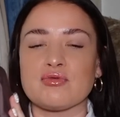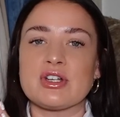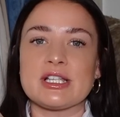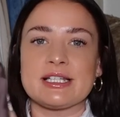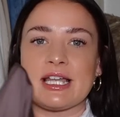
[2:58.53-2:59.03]

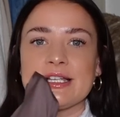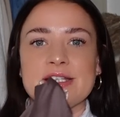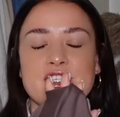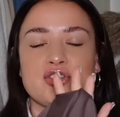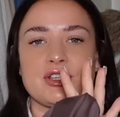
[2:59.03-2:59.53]
really
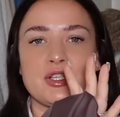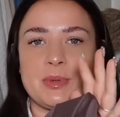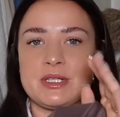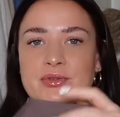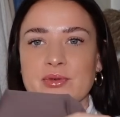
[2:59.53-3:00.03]
nice to dress
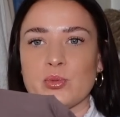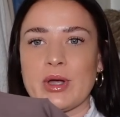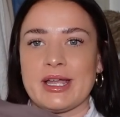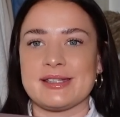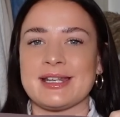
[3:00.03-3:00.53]
up in different ways.